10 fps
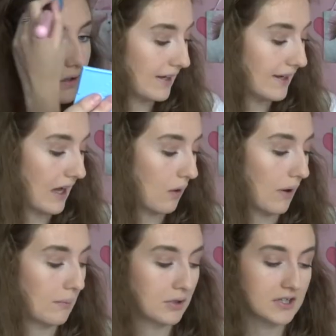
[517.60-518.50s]
Now
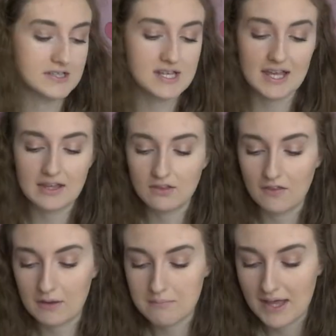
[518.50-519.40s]
I'm going to take
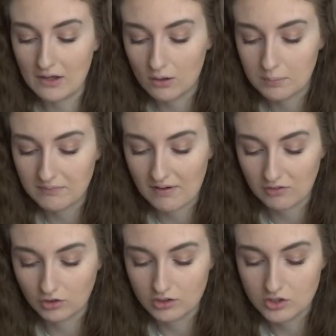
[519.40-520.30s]
the Makeup
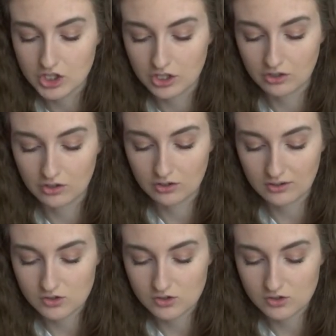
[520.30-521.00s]
Revolution